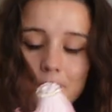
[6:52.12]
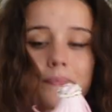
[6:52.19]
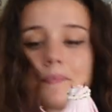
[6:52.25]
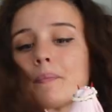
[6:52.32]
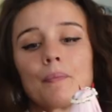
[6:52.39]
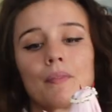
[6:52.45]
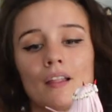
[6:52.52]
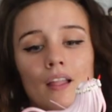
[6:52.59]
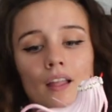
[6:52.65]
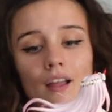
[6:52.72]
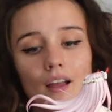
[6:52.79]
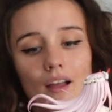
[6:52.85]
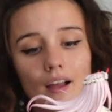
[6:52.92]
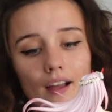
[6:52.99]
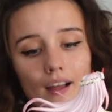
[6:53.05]
And
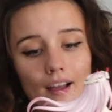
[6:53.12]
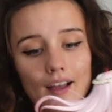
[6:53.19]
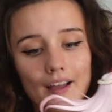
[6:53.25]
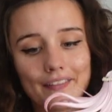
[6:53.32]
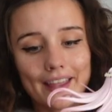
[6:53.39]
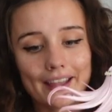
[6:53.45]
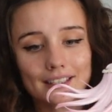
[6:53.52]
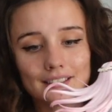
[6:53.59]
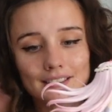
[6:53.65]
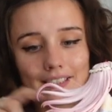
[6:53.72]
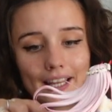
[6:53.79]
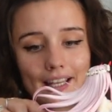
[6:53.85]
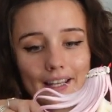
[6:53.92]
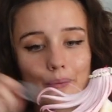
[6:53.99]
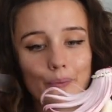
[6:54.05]
then just
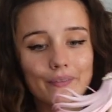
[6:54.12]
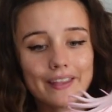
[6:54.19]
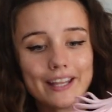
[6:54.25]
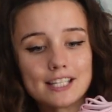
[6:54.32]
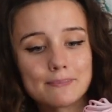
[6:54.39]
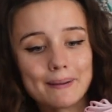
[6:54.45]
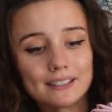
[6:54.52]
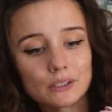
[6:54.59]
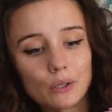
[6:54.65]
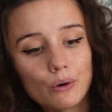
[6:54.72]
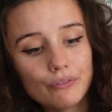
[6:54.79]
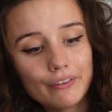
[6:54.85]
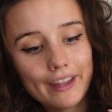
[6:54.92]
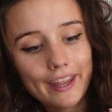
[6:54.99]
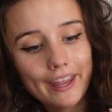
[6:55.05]
get all these bits
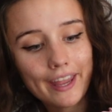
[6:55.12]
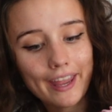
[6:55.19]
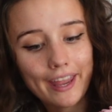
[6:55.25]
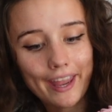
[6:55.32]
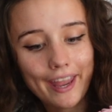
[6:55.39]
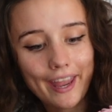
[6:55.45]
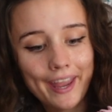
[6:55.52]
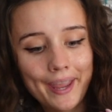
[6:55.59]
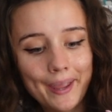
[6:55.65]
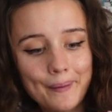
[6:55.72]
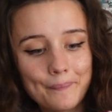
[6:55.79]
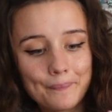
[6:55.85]
off here. Okay.